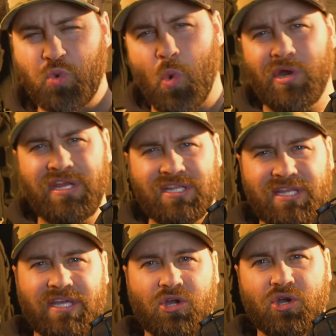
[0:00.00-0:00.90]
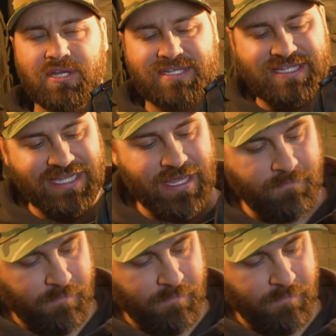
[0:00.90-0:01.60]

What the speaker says: 20-liter slim